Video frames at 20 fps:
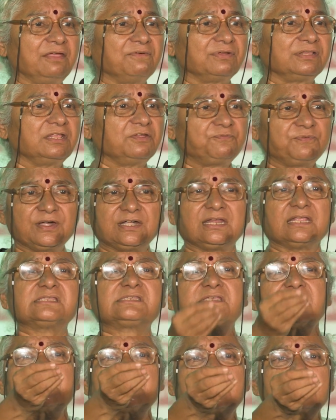even if it
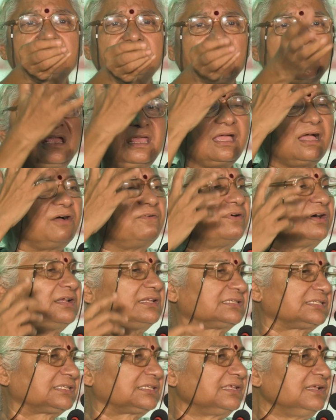is just 3
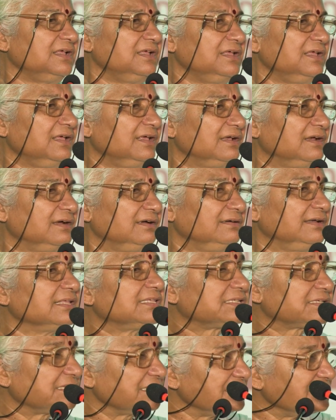hours
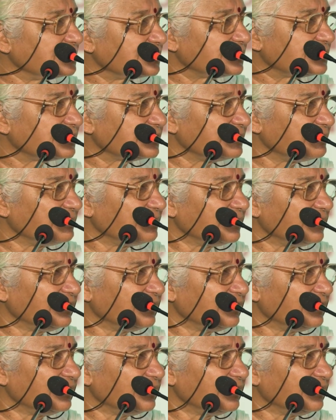distance.